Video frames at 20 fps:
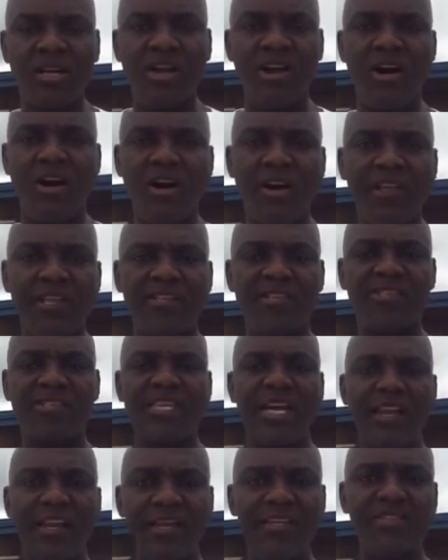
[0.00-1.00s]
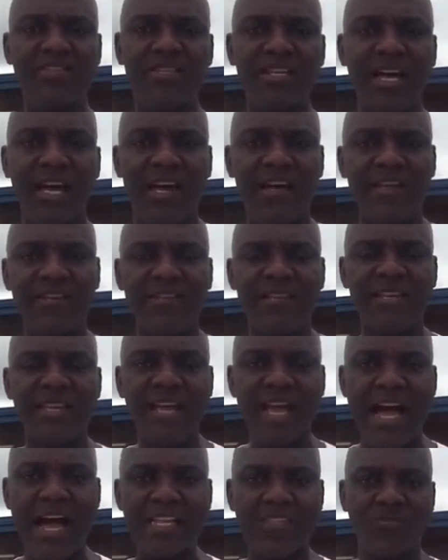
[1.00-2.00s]
God is challenging us
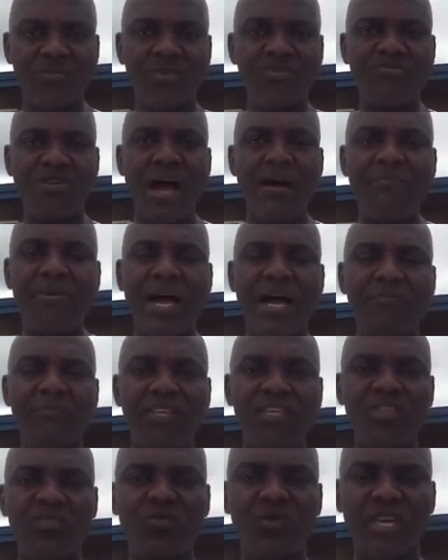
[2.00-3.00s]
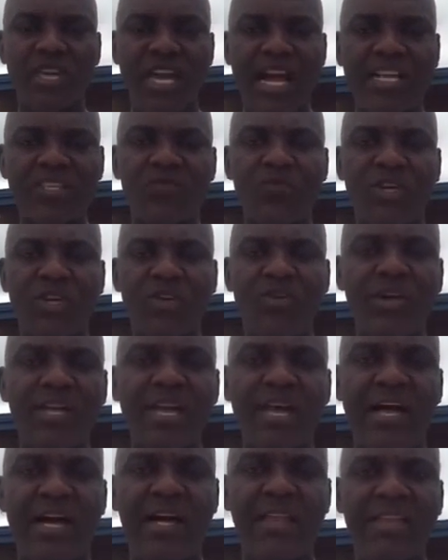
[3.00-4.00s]
as we wrap up this week, as we look
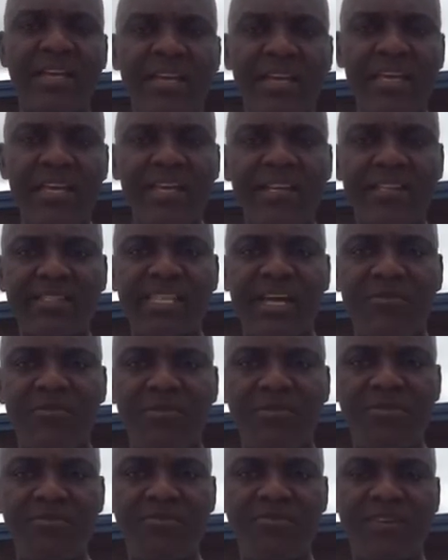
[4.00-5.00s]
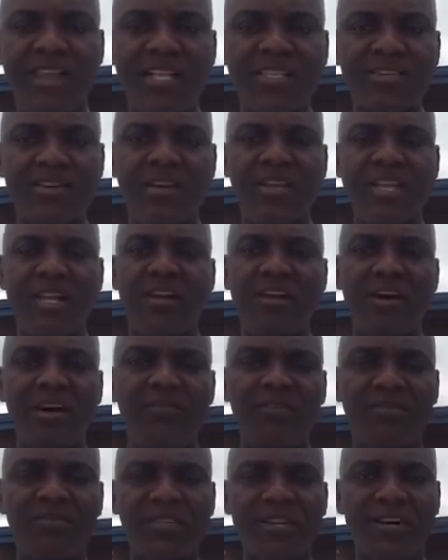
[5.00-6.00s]
at Easter, we reflect on the love
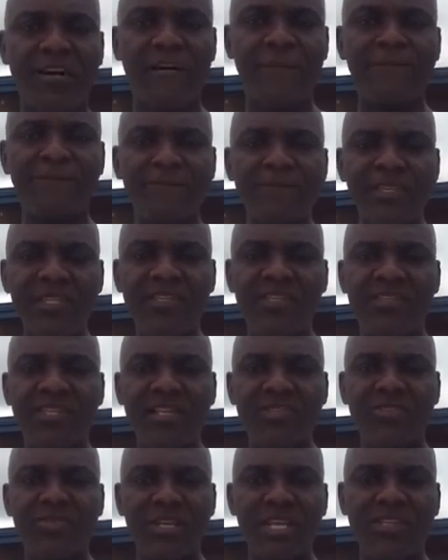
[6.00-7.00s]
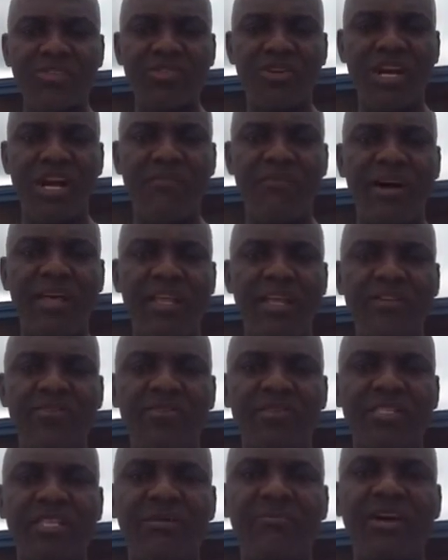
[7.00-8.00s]
of God. Jesus told a story about the
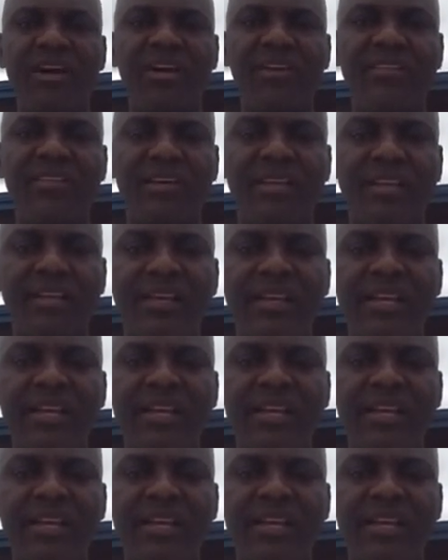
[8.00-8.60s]
Good Samaritan,